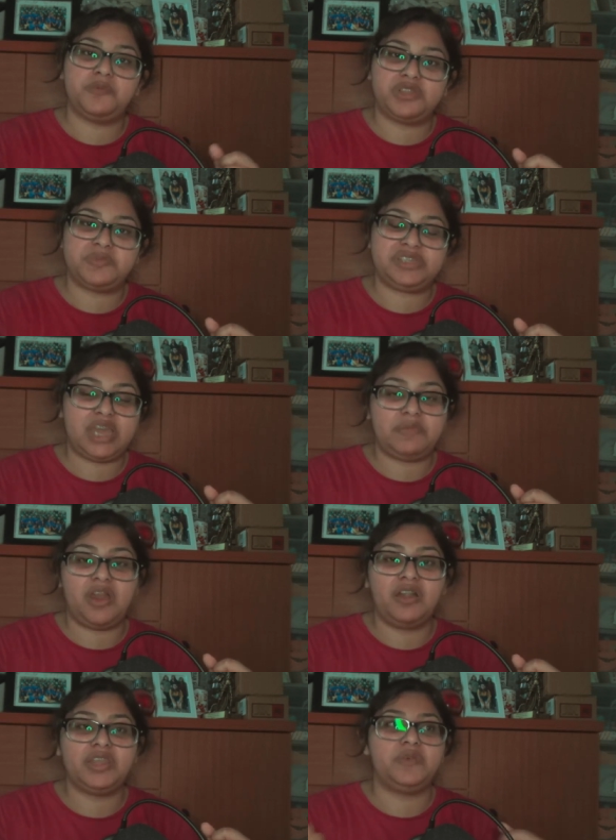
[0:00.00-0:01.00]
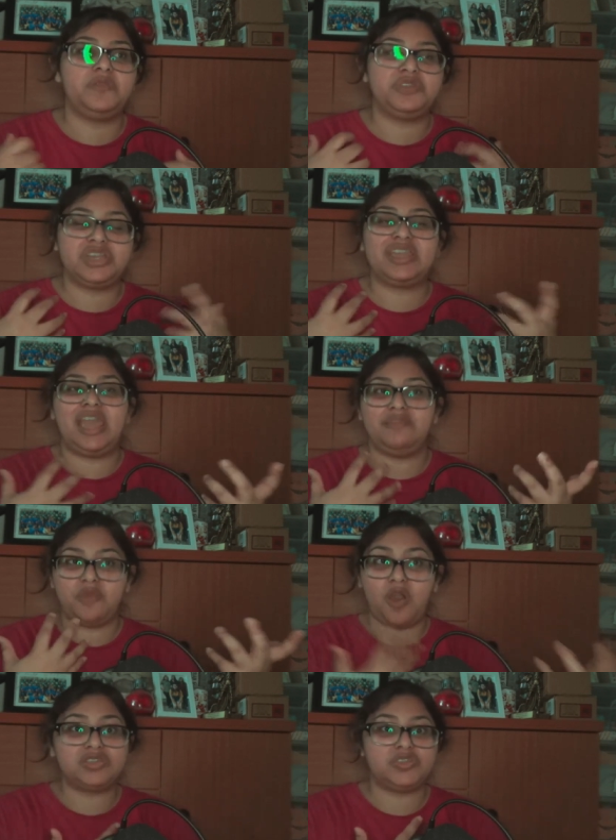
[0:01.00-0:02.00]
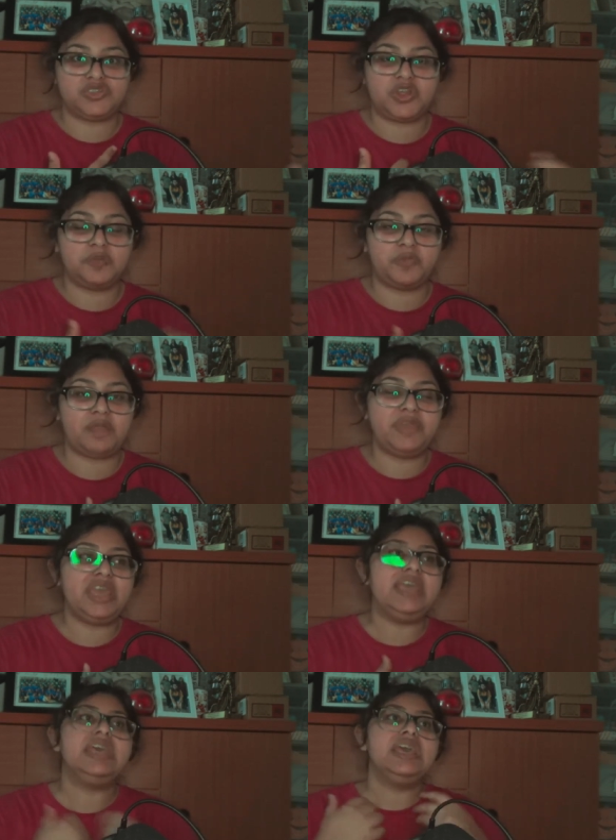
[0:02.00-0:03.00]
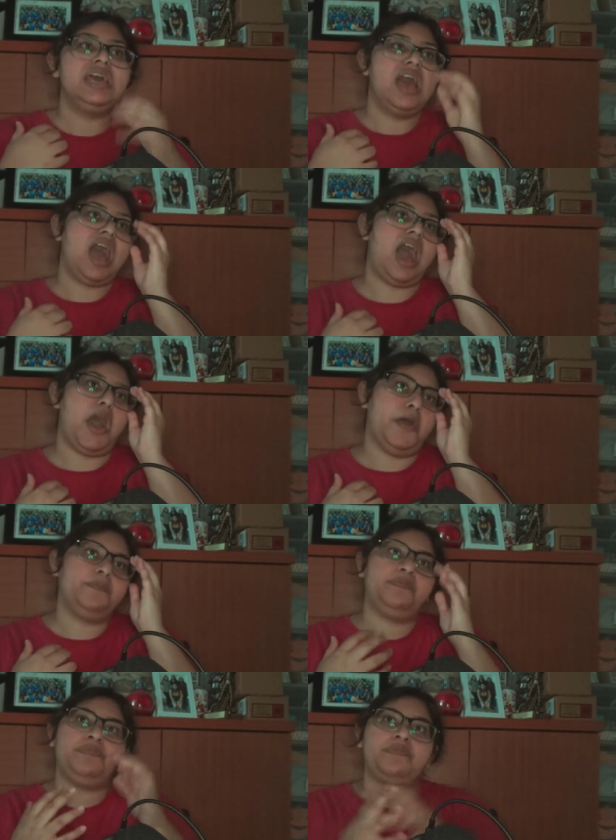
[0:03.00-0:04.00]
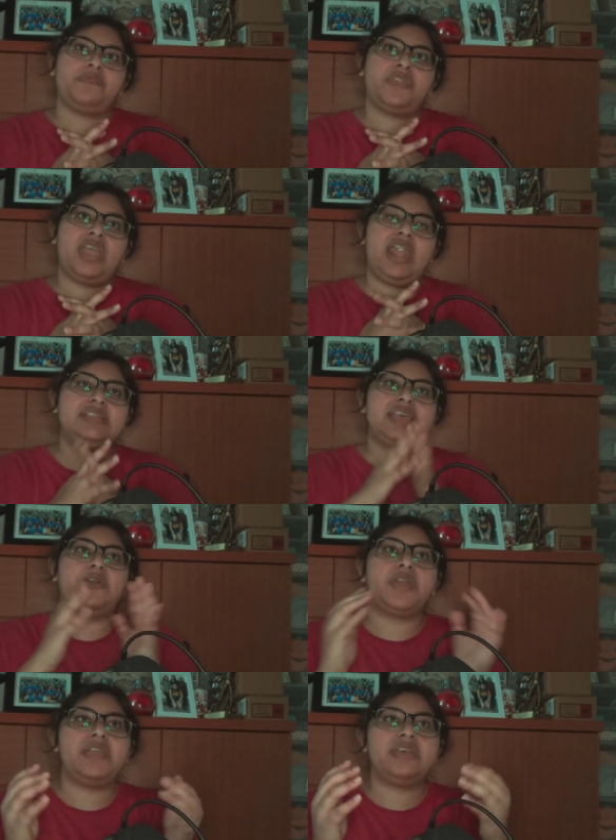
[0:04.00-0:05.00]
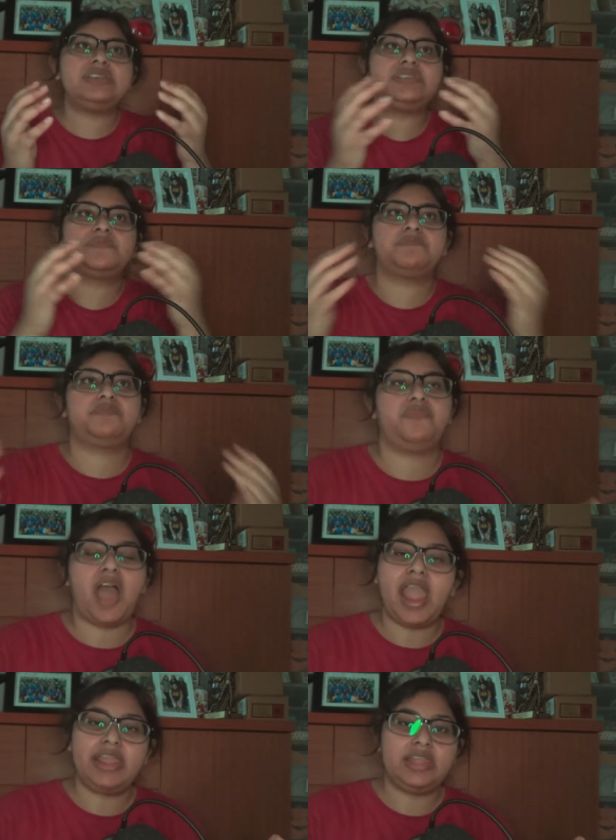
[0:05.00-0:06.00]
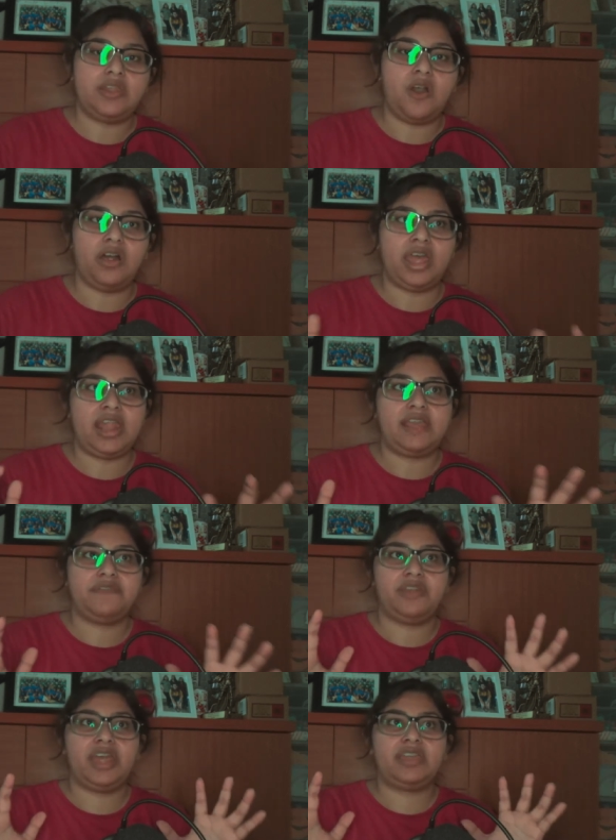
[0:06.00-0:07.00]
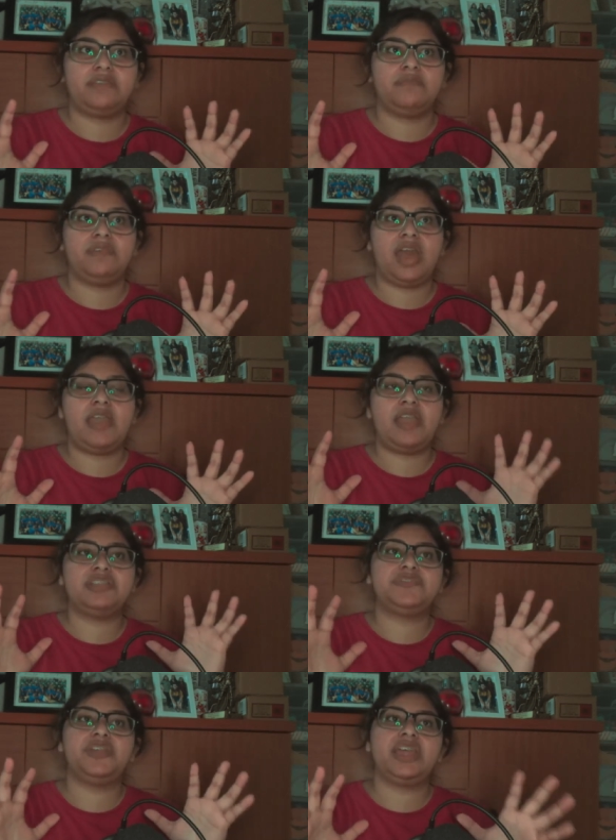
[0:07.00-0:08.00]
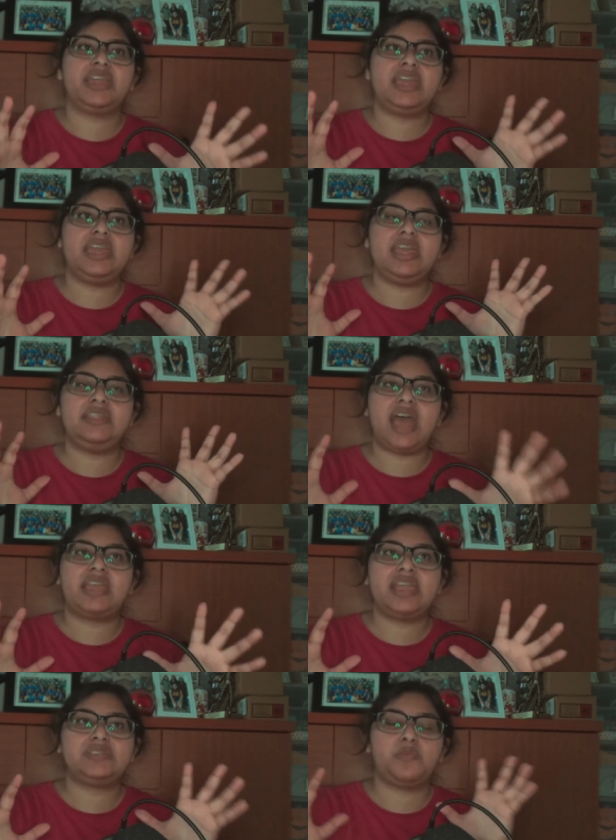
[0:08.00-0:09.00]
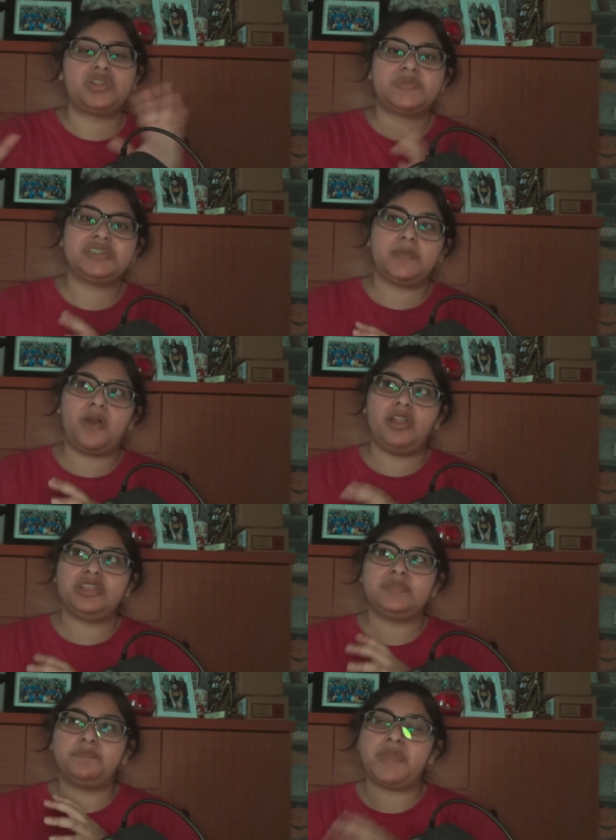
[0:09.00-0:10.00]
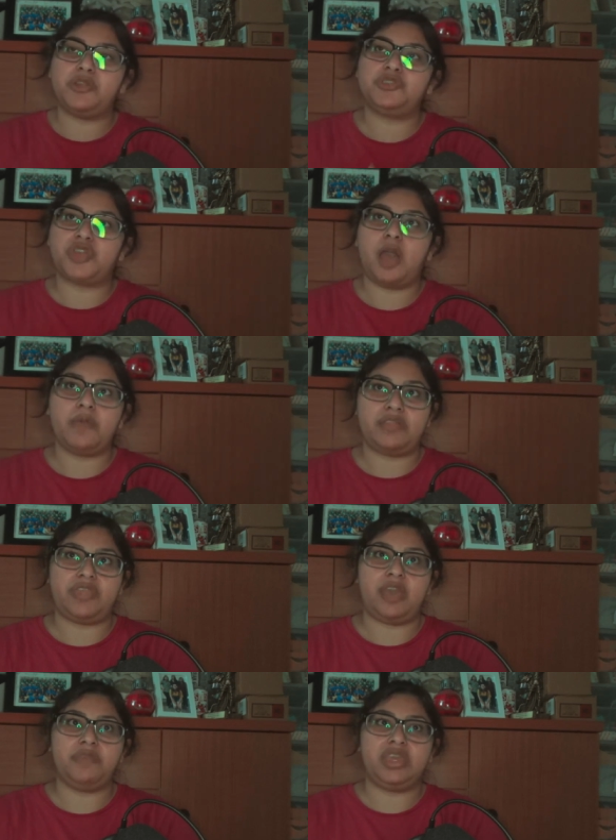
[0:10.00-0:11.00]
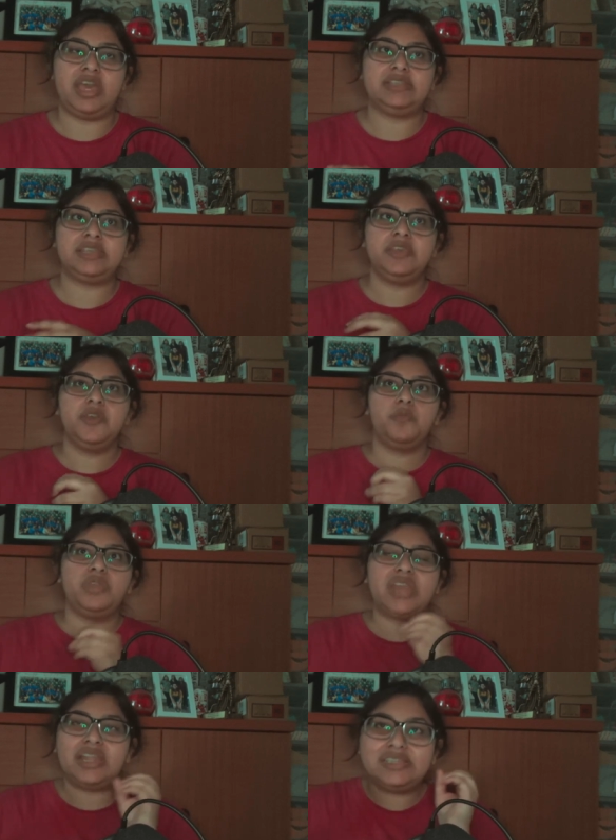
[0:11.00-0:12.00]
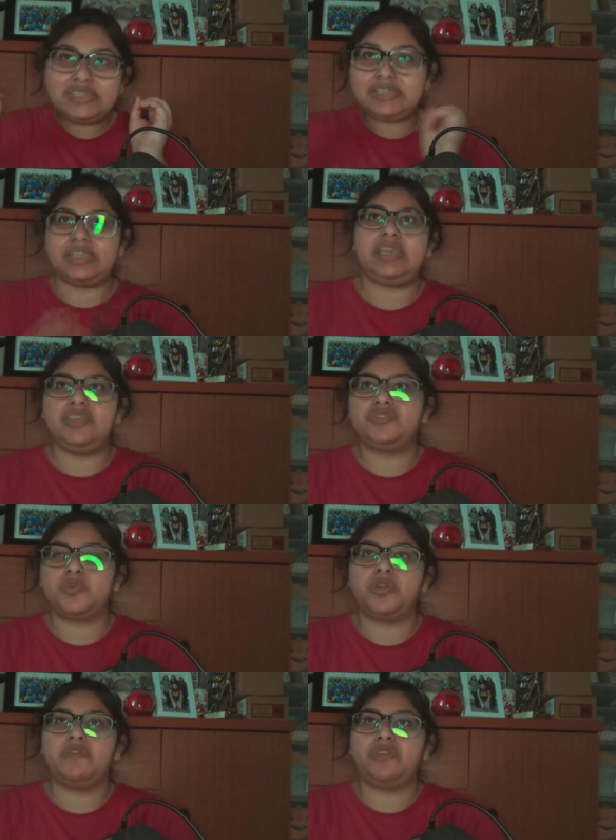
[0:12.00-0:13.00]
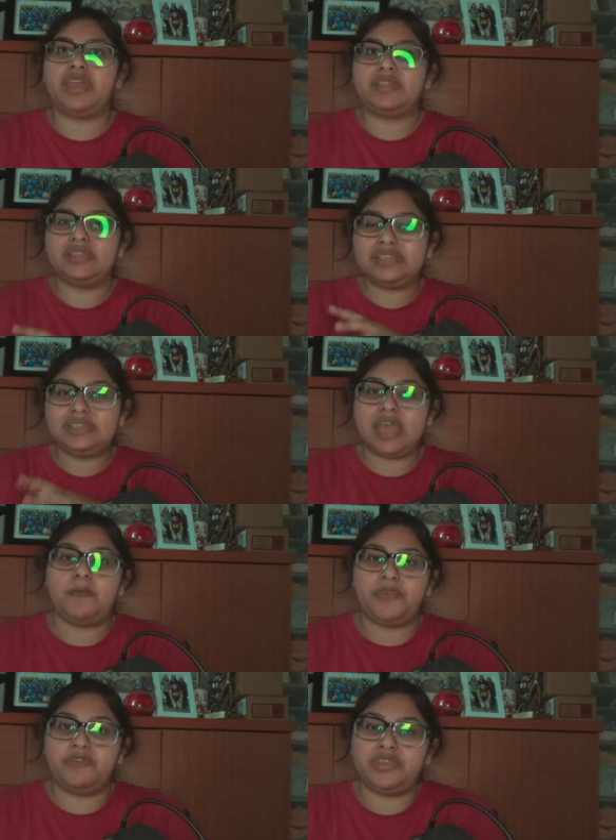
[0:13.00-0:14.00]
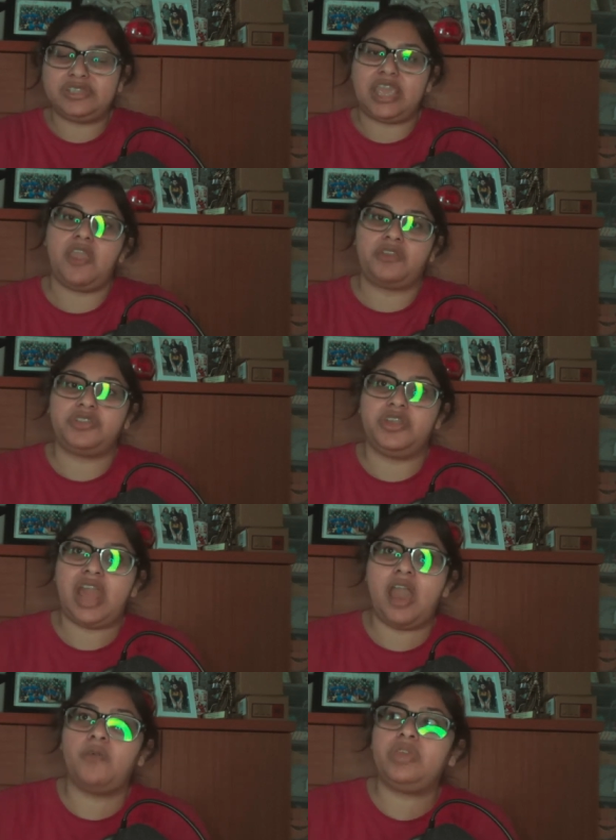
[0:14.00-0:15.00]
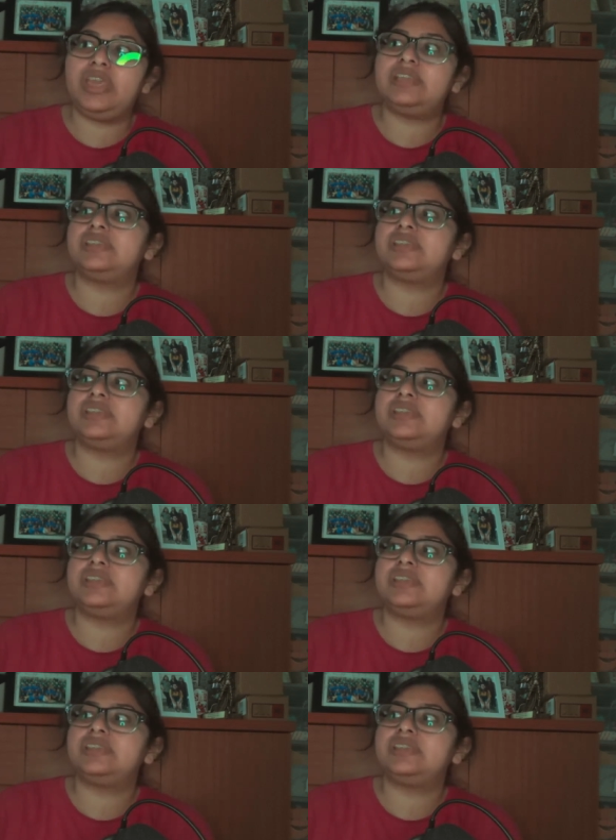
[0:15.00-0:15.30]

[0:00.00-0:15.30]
Upon a Time in Hollywood, which again also starred Brad Pitt. And it's like, okay, this is fine and all, and I feel like I just feel like in that case, Once Upon a Time in Hollywood does a better job at that, because we kind of see sort of like this depth of this character and how he's